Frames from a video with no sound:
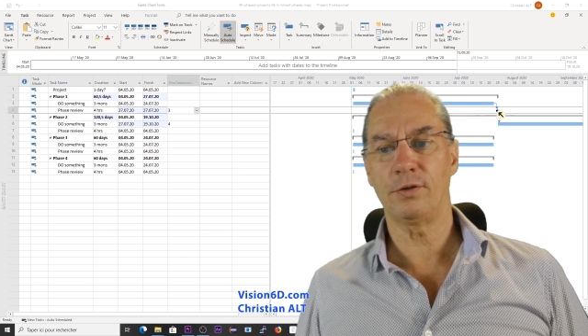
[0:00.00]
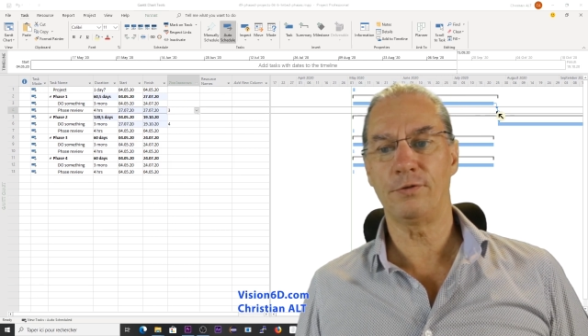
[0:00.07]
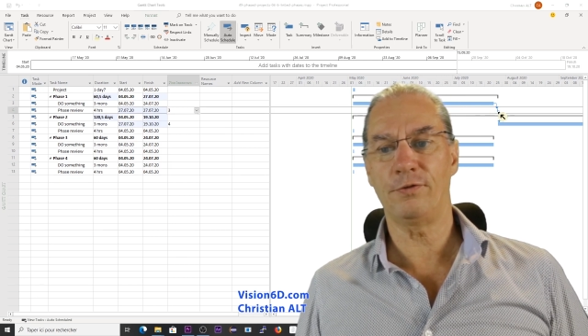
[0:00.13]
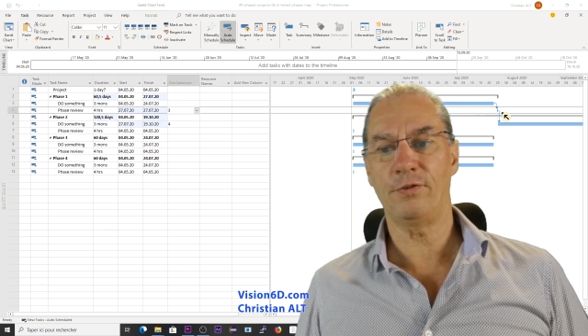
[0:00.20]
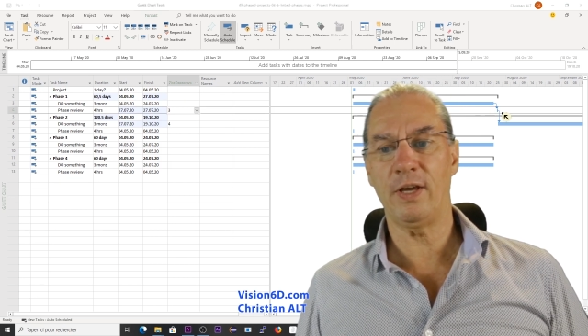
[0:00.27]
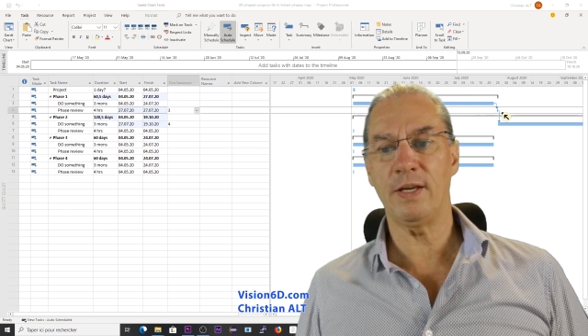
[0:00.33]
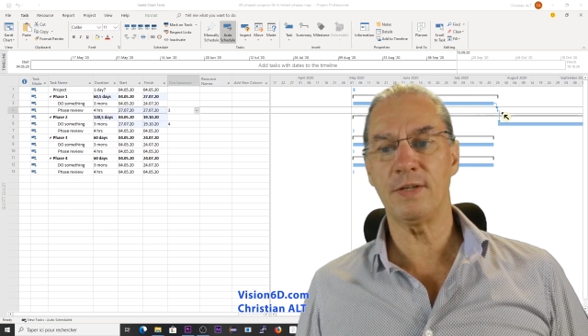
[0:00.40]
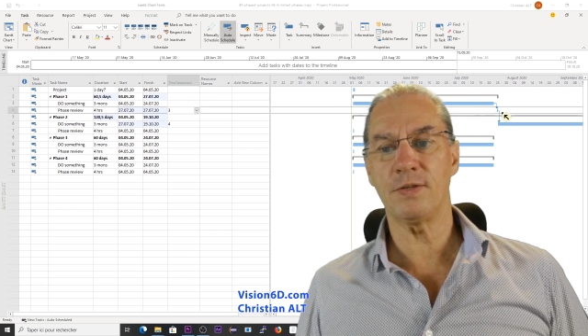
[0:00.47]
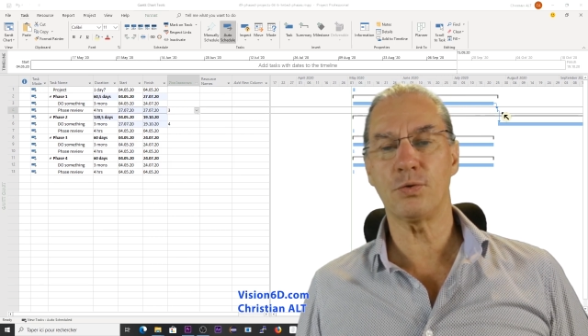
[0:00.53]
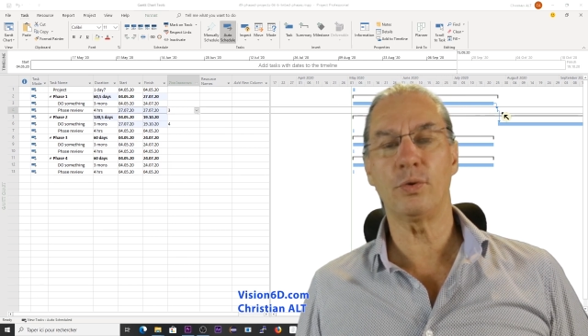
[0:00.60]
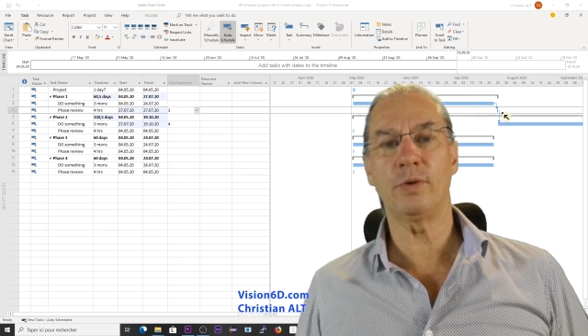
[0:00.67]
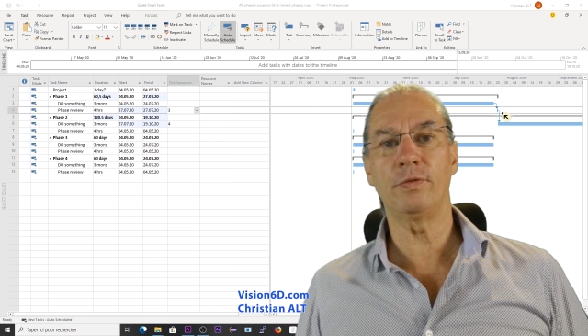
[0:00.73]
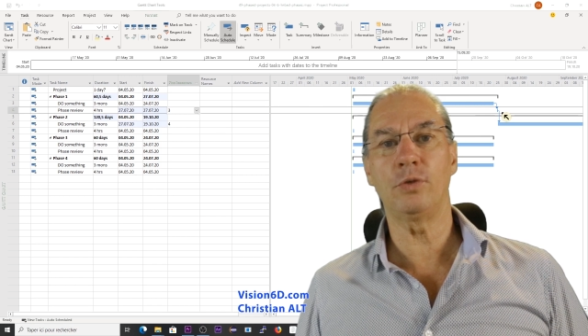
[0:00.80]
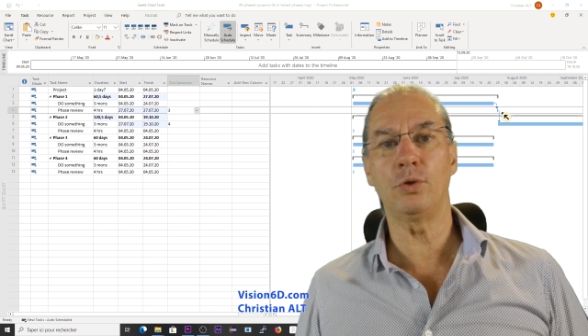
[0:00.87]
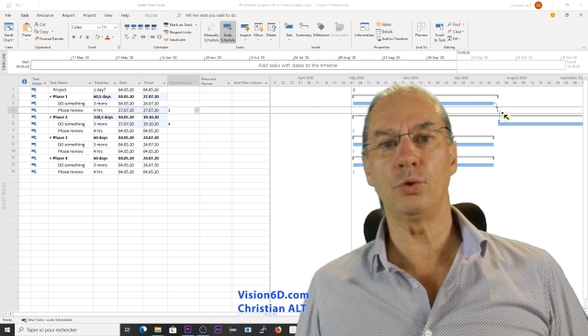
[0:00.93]
The phase
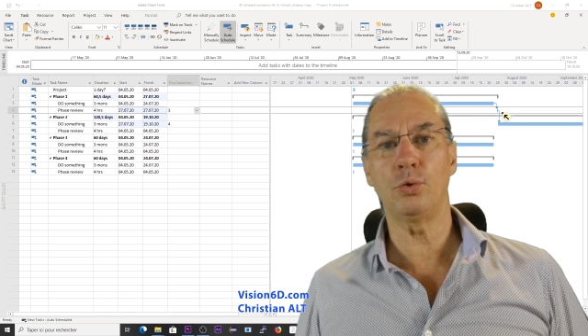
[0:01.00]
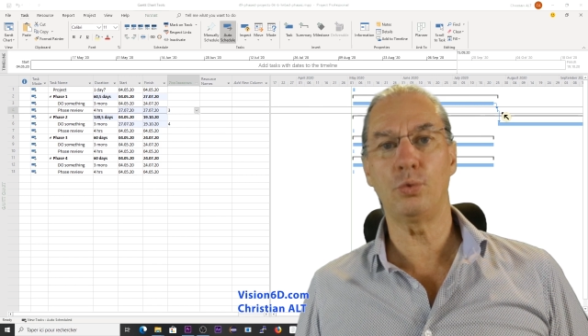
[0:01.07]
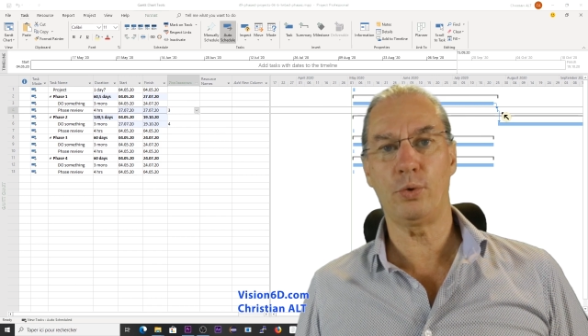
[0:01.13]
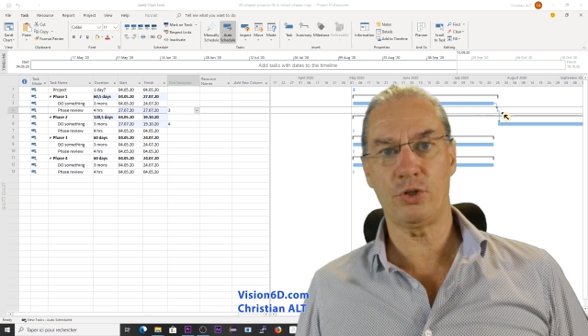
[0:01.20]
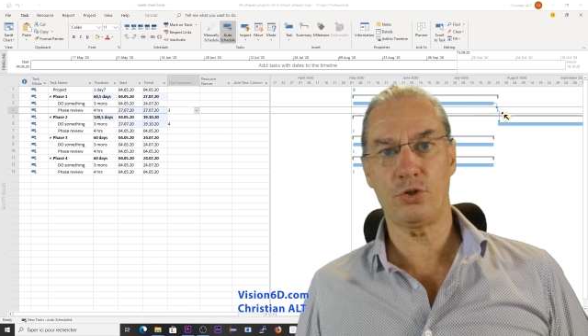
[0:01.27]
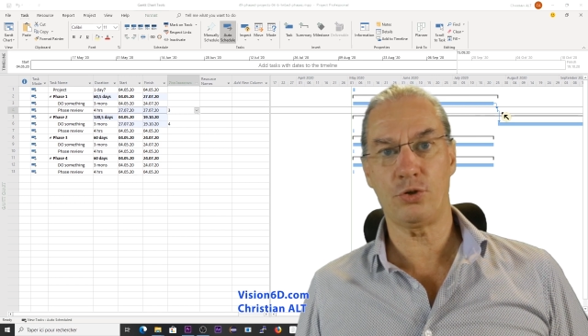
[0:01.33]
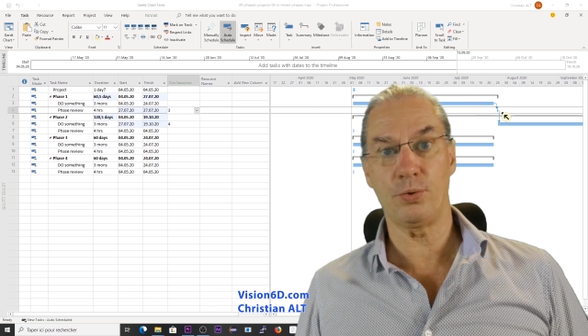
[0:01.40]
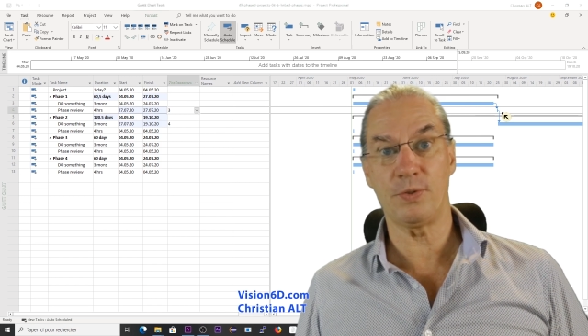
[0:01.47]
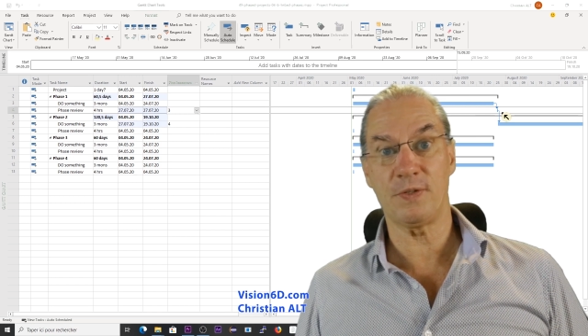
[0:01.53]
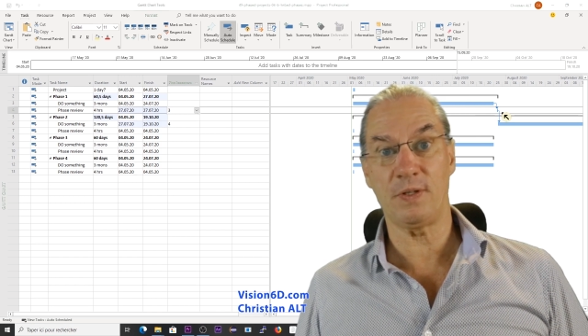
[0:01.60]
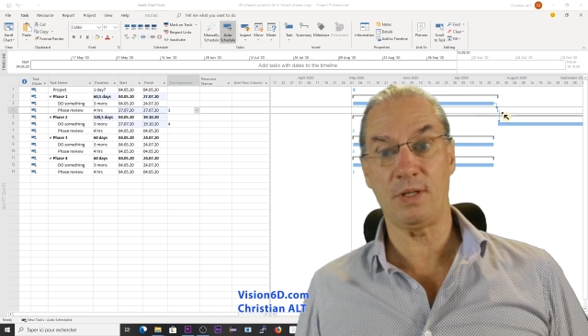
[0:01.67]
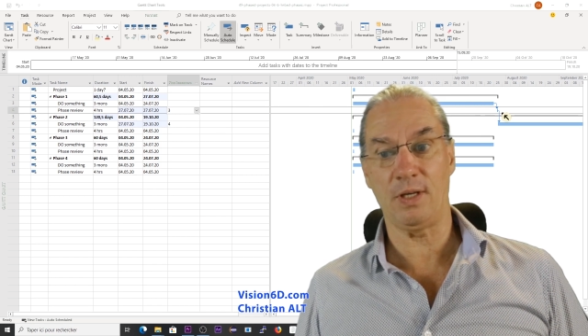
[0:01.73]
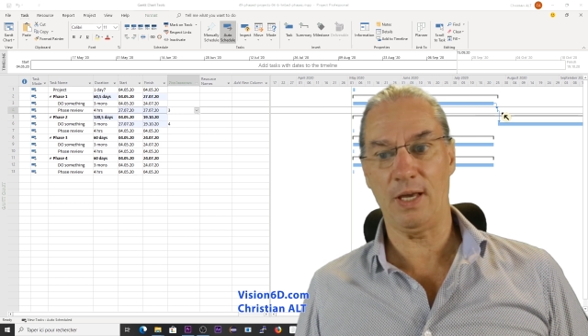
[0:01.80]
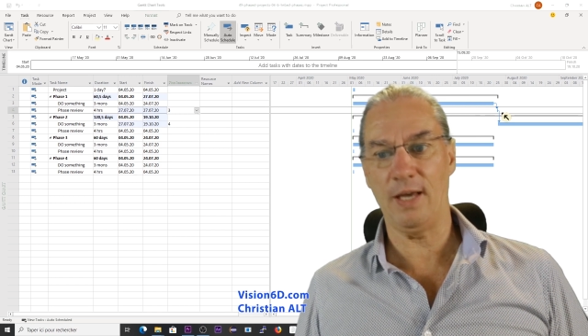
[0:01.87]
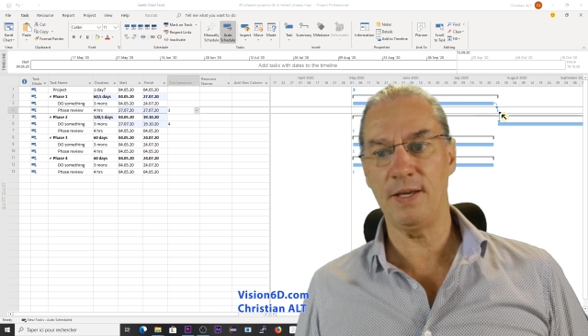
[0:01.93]
review, which you
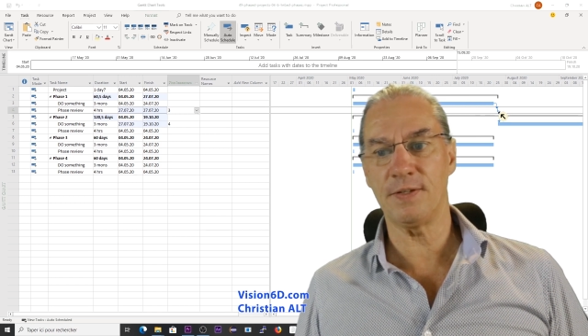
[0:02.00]
see,